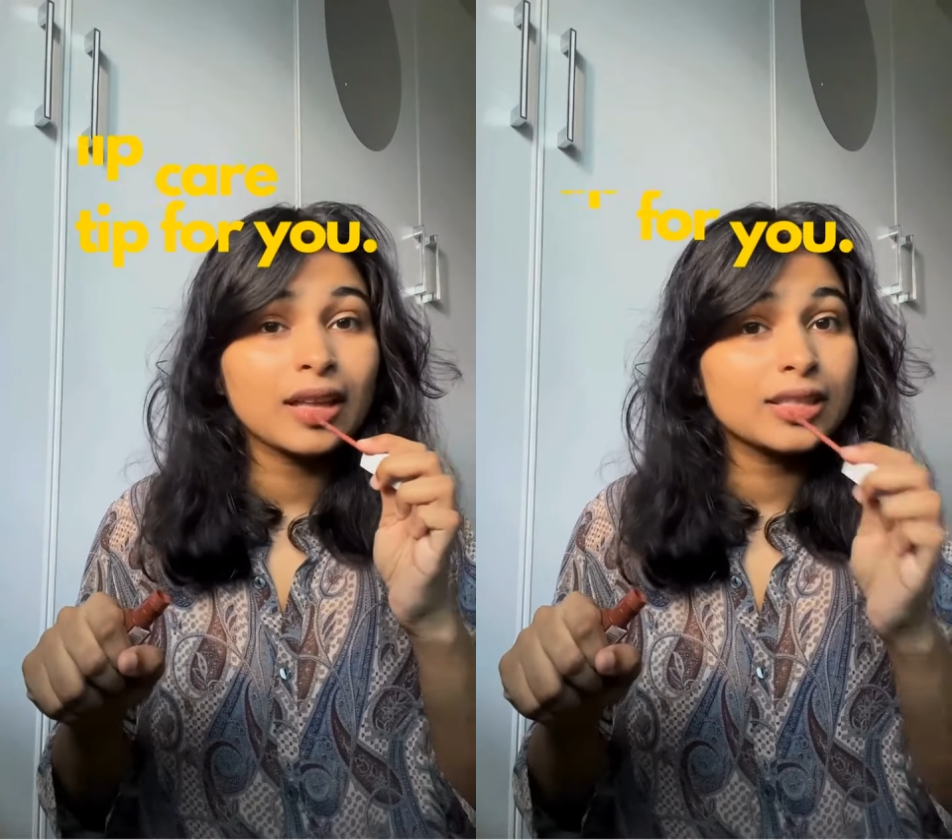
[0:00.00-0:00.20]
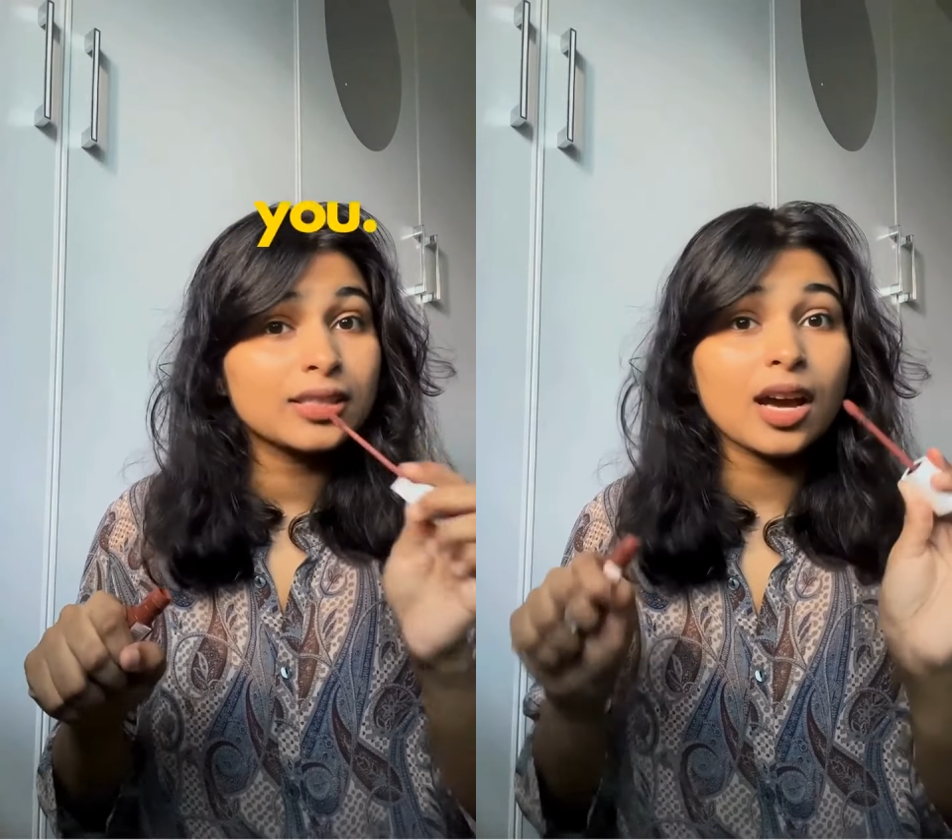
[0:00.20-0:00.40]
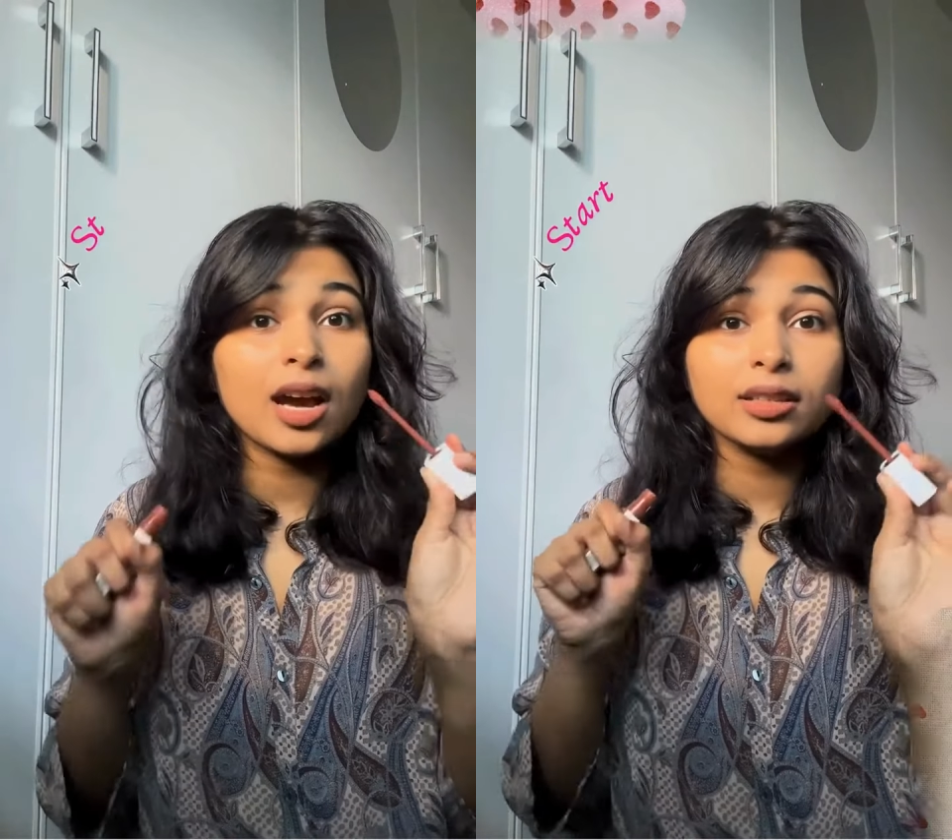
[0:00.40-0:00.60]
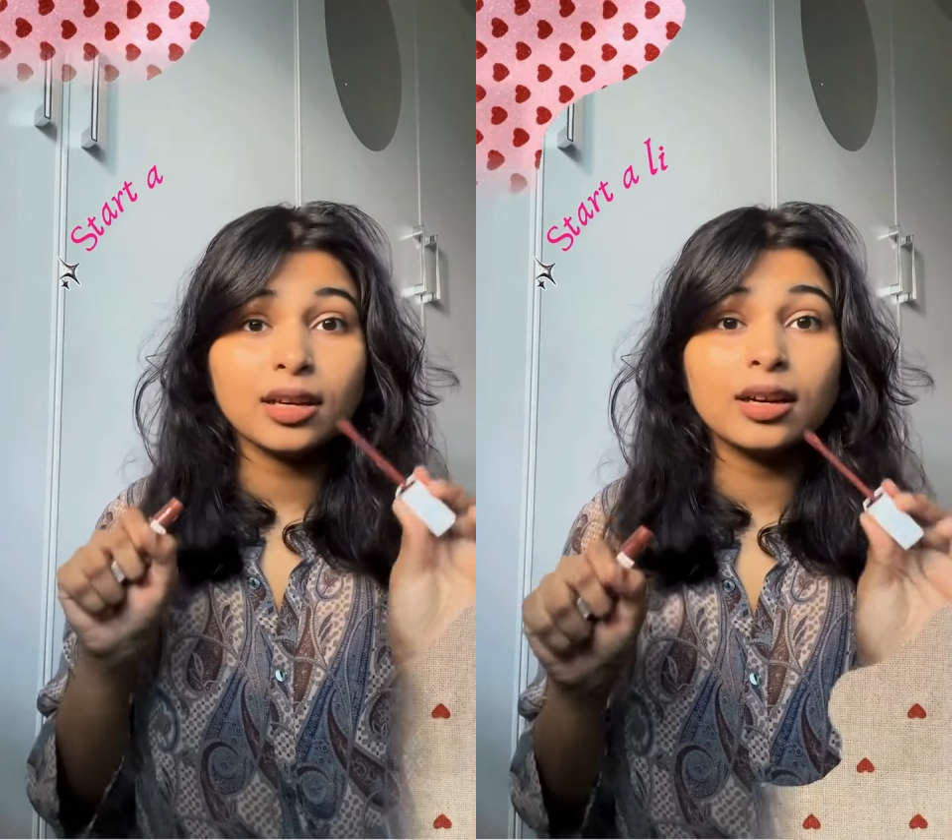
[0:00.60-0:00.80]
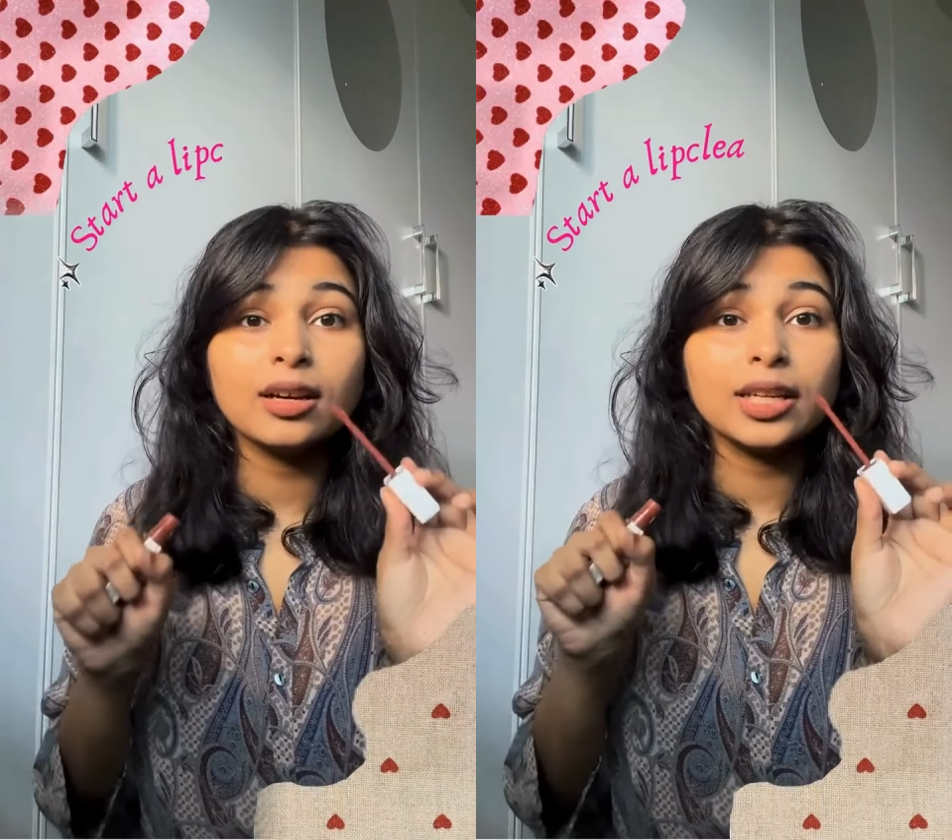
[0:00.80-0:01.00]
Start
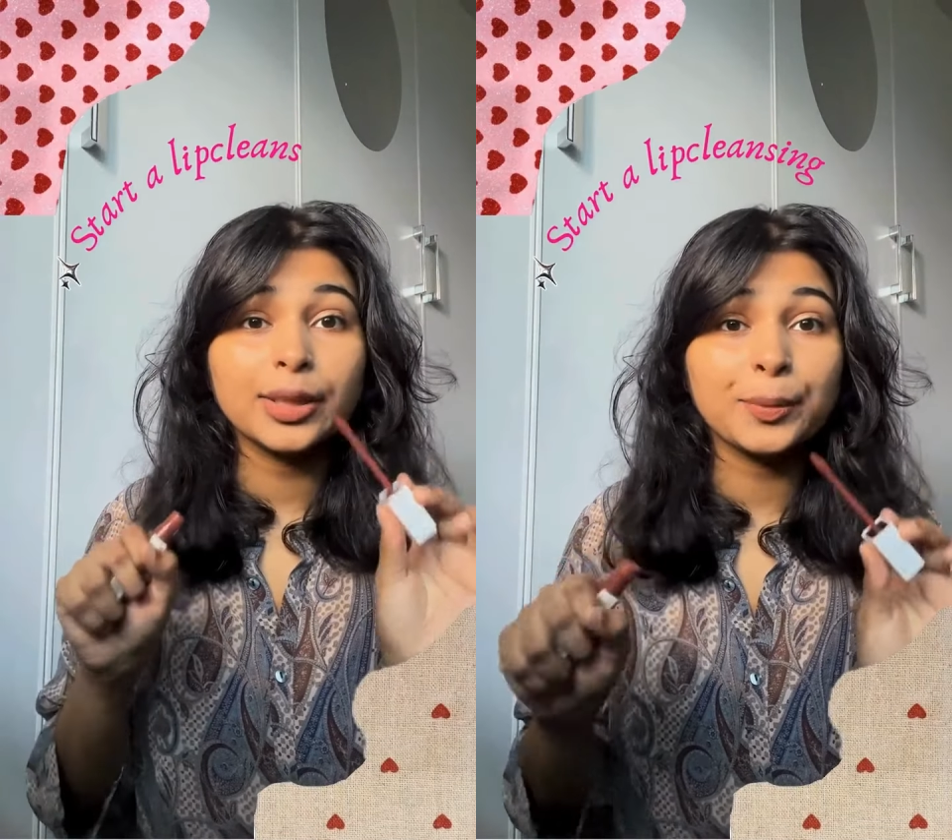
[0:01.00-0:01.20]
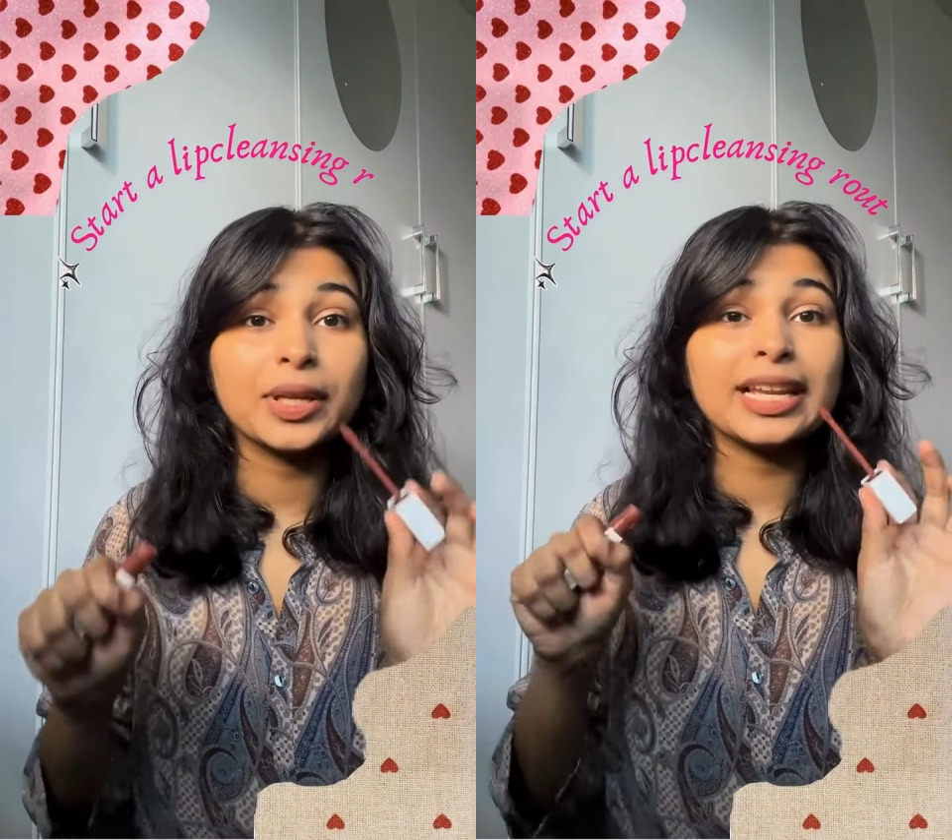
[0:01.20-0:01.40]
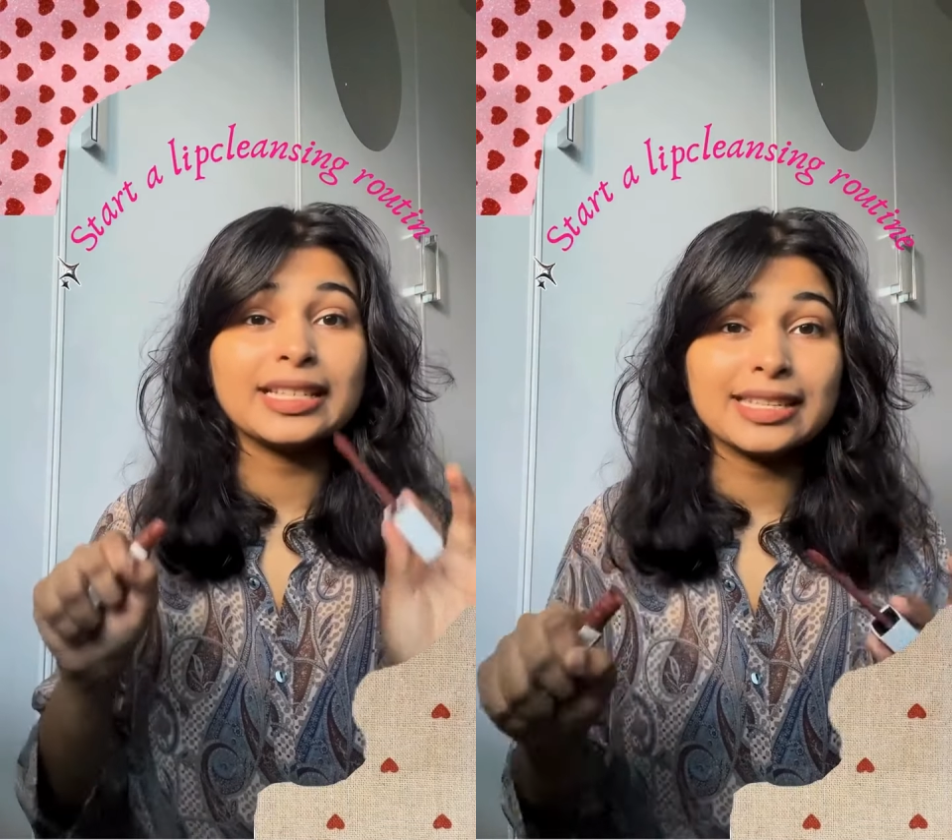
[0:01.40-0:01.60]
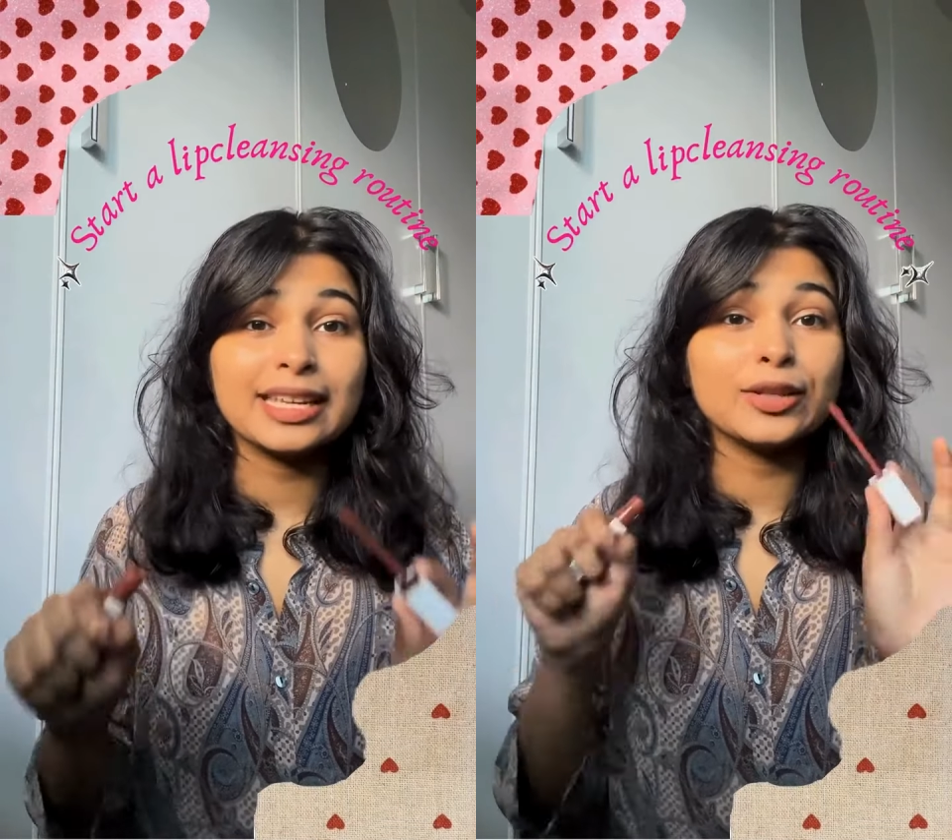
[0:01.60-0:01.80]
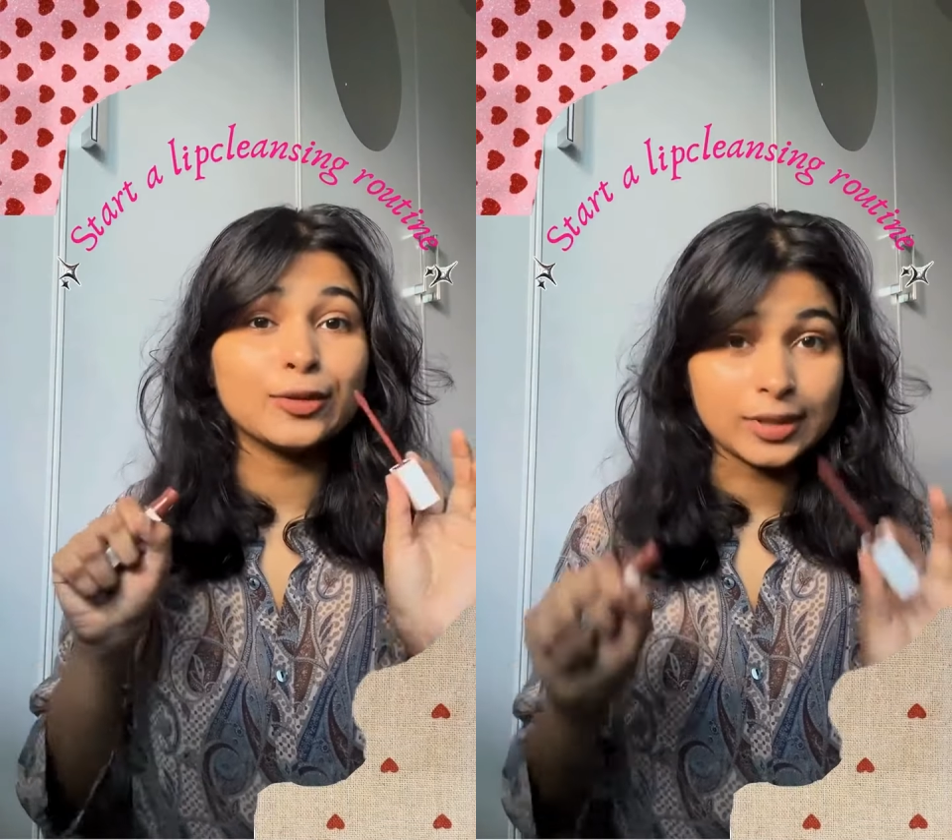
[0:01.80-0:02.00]
a lip
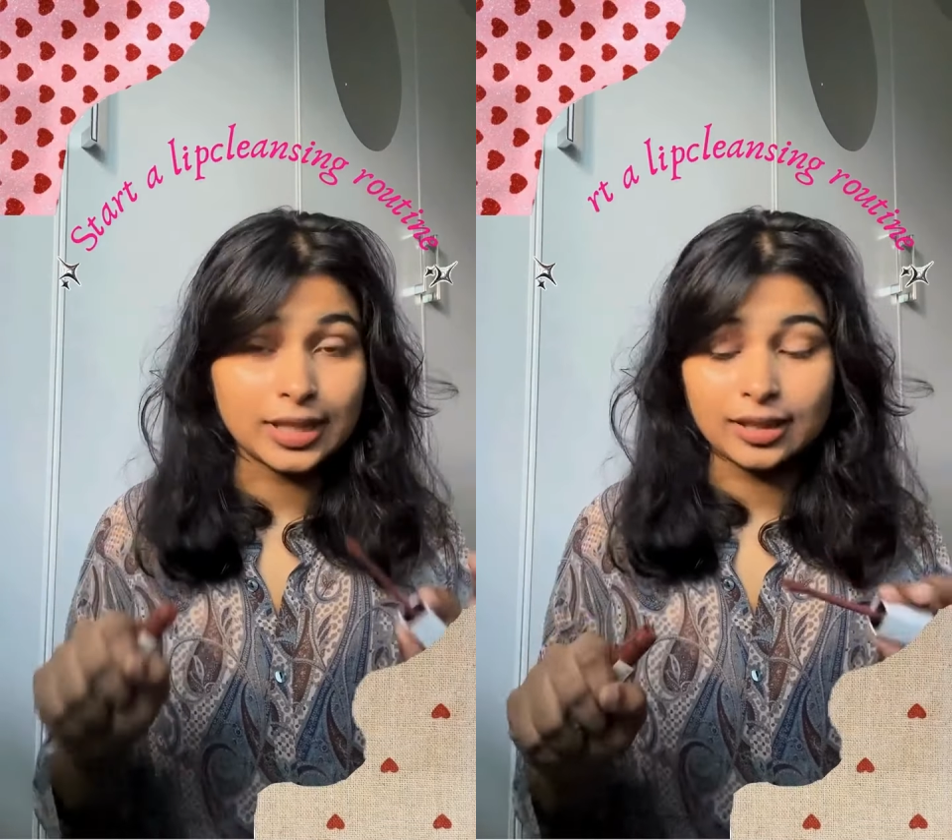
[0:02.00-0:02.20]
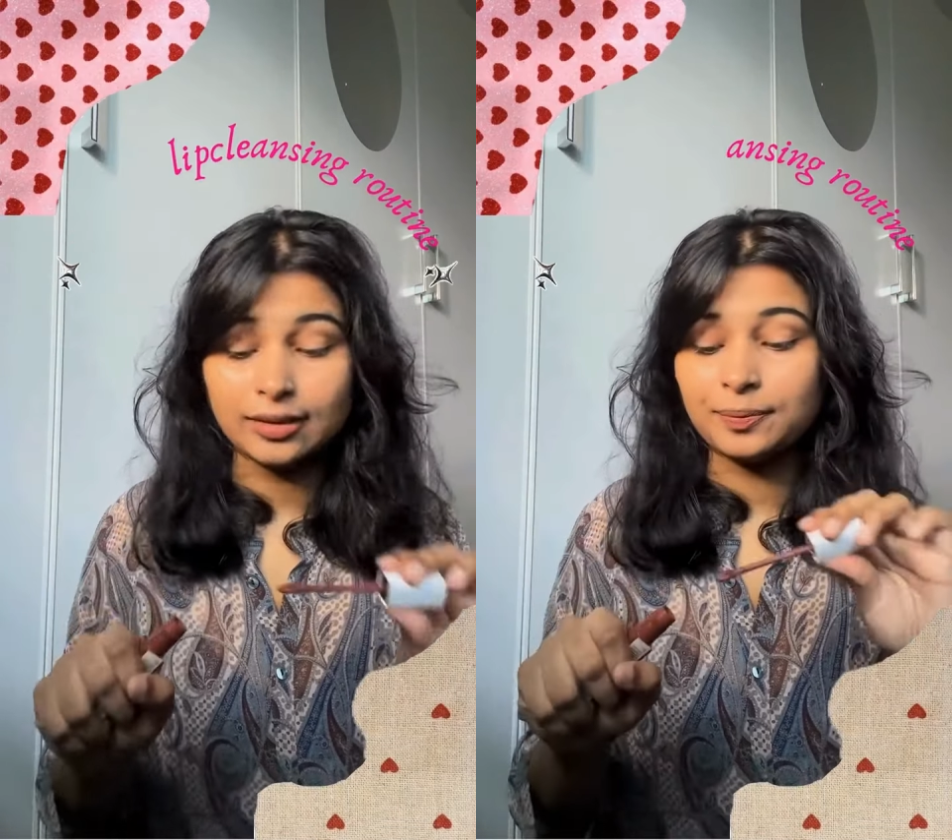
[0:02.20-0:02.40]
cleansing routine.